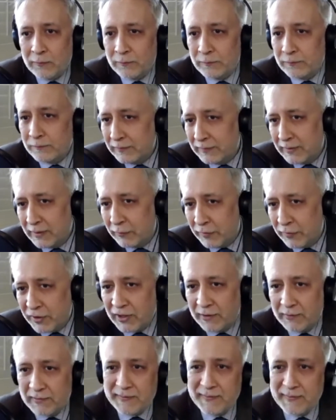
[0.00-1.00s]
the
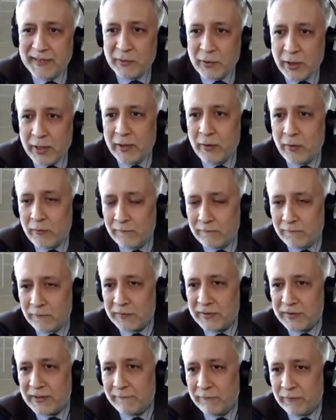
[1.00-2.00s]
regime's been going on for
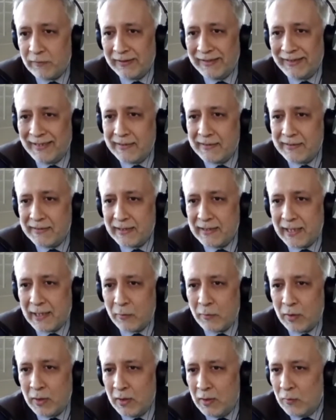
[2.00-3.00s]
several years
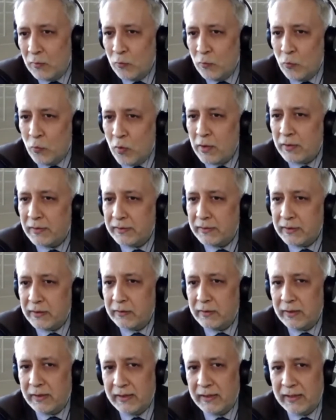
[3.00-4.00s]
now. What do you
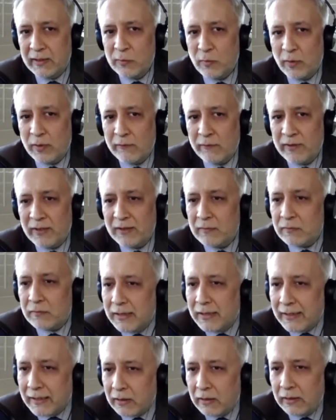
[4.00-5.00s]
think is one of the
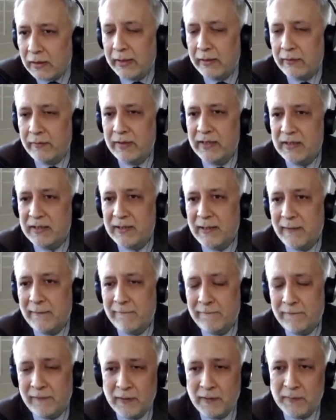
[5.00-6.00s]
critical areas that
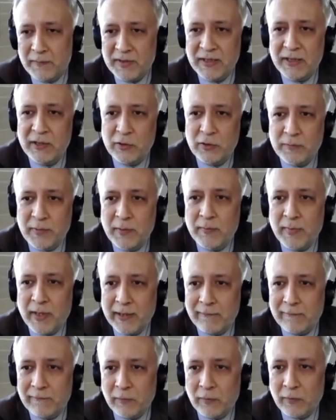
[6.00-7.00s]
firms need to be
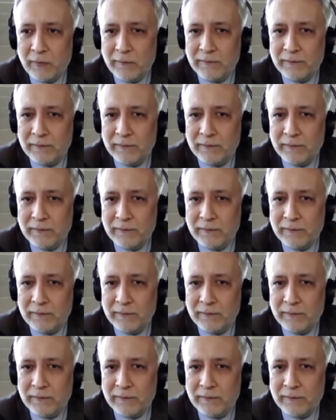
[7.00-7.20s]
mindful of?